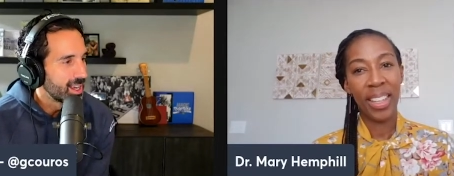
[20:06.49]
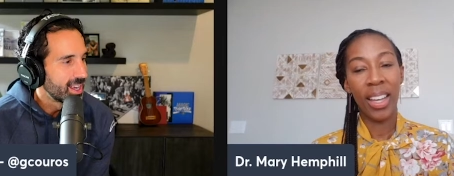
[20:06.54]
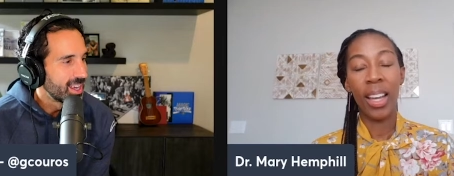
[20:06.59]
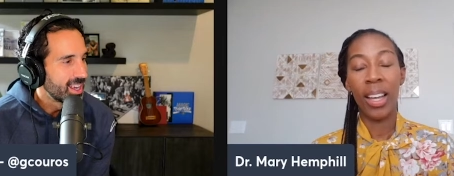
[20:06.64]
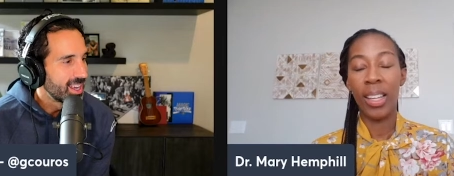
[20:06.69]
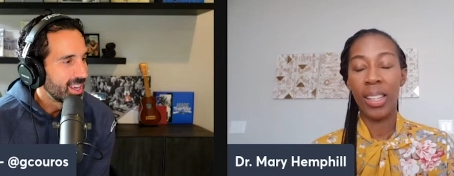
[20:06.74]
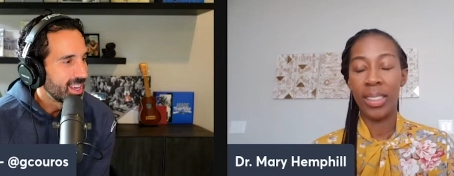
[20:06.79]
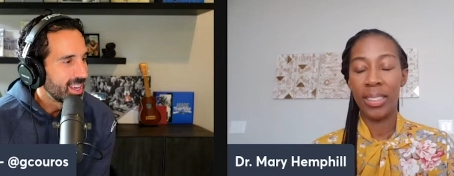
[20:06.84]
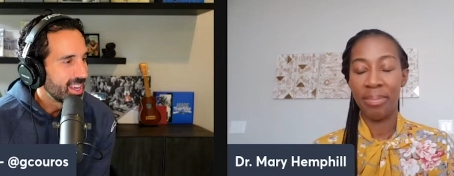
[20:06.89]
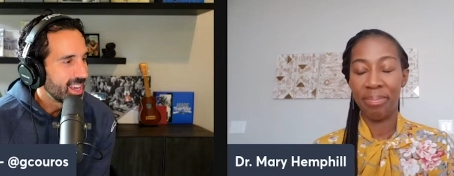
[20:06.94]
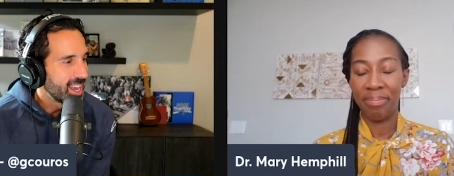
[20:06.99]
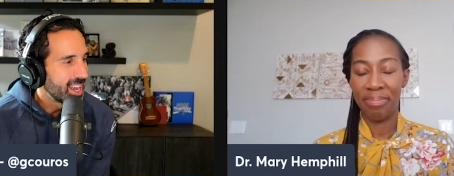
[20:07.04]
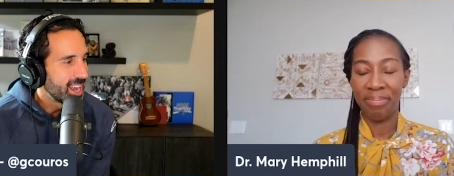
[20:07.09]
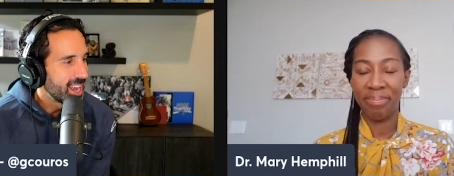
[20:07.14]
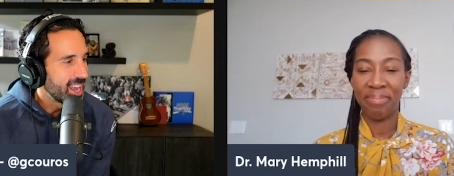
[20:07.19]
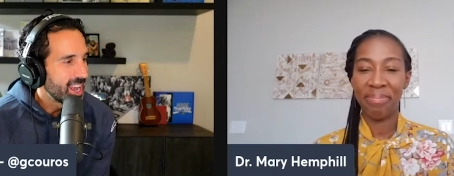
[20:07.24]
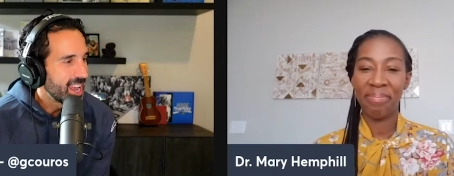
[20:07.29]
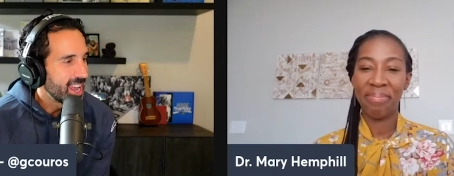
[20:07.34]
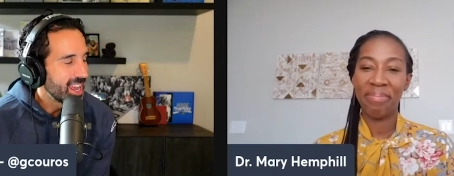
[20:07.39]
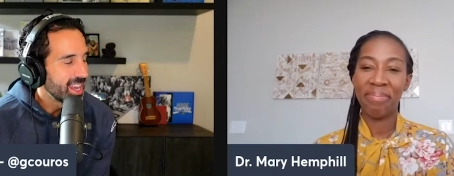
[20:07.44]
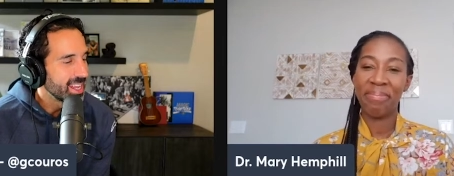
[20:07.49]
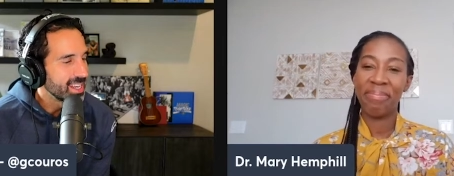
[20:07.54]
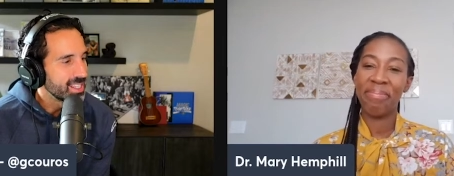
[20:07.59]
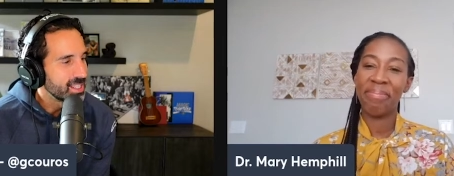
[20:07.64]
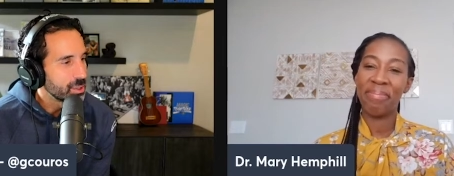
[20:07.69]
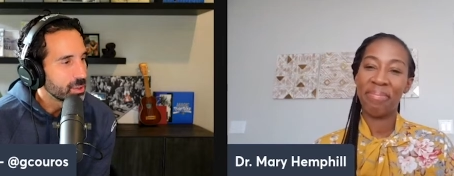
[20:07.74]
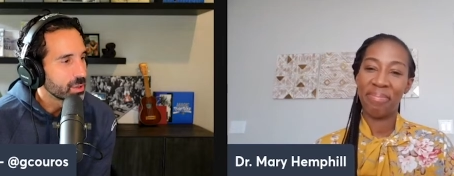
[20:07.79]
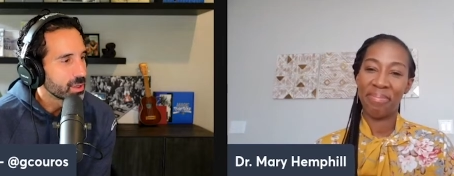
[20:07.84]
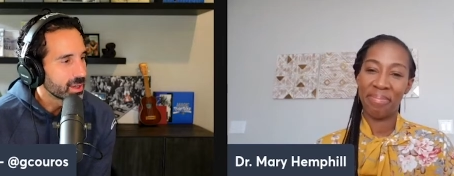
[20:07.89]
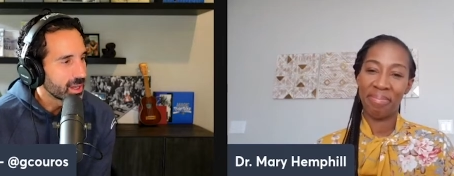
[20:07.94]
Speaker 1: Uh huh. And
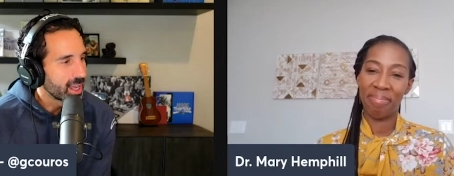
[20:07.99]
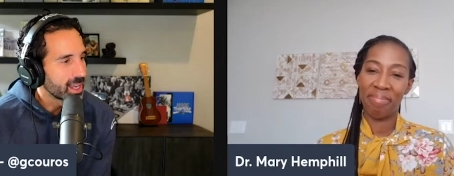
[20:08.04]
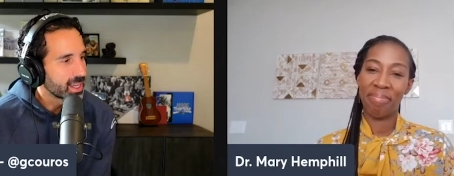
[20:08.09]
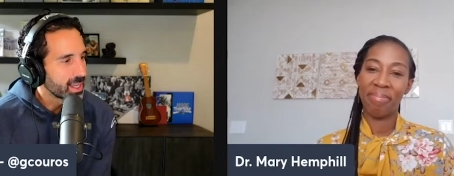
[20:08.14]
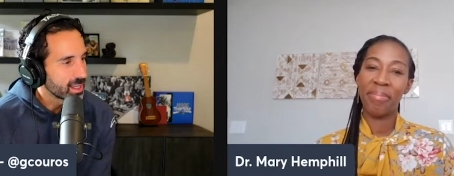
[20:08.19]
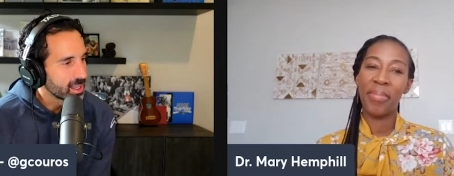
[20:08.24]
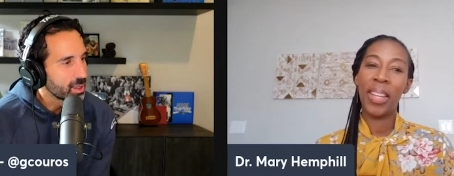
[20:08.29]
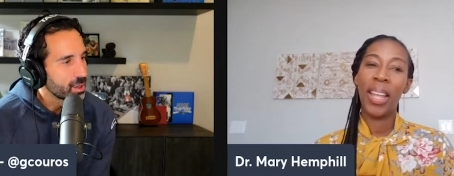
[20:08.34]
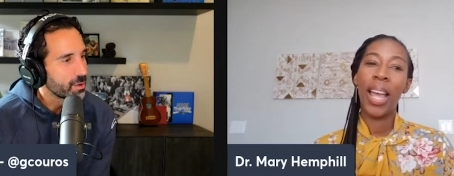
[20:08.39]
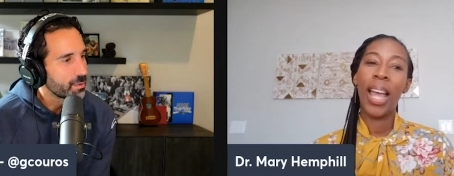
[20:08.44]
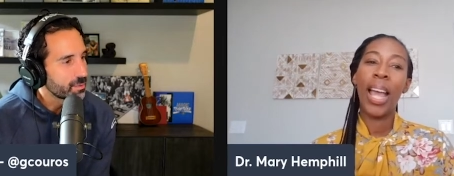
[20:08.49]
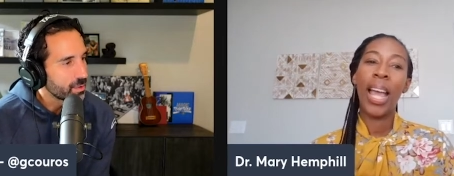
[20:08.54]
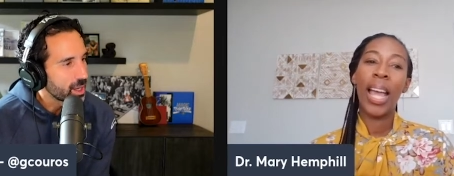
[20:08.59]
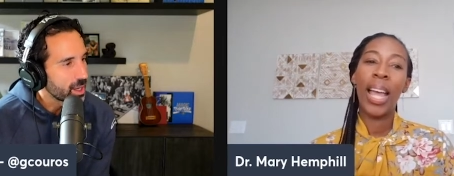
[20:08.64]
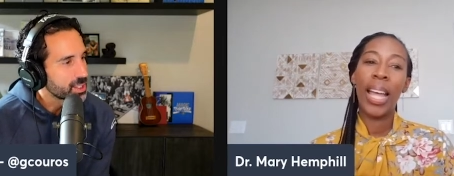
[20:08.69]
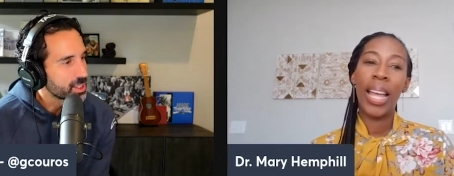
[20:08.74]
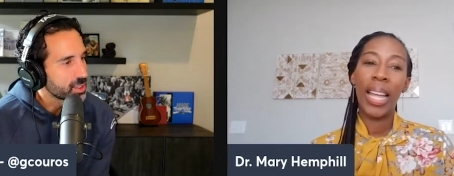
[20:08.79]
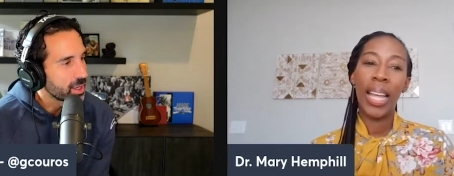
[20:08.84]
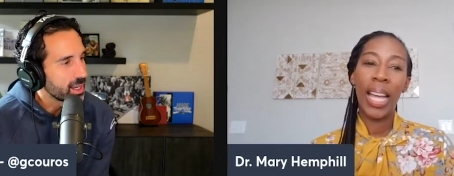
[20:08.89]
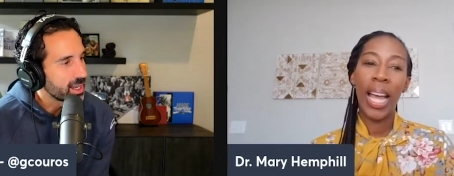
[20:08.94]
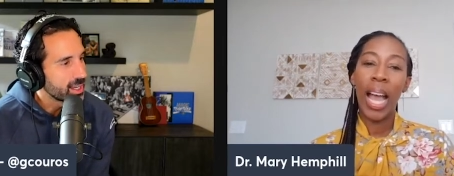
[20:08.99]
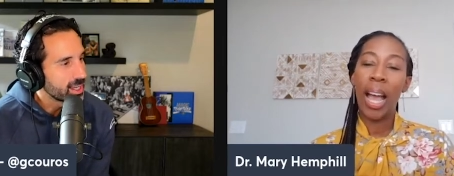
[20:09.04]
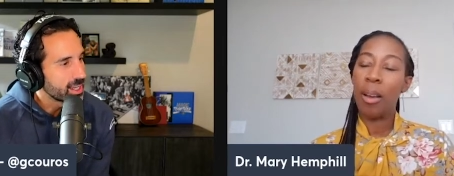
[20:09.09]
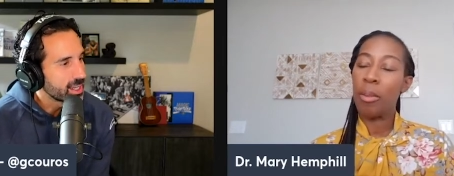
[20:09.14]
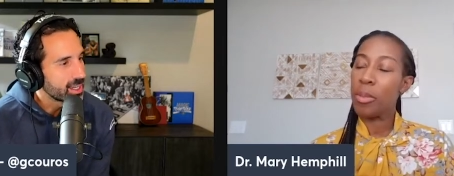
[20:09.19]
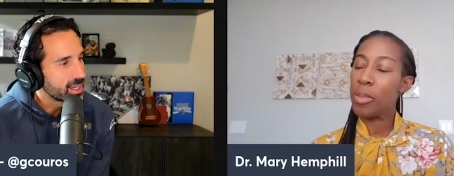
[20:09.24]
you were like a little frustrated.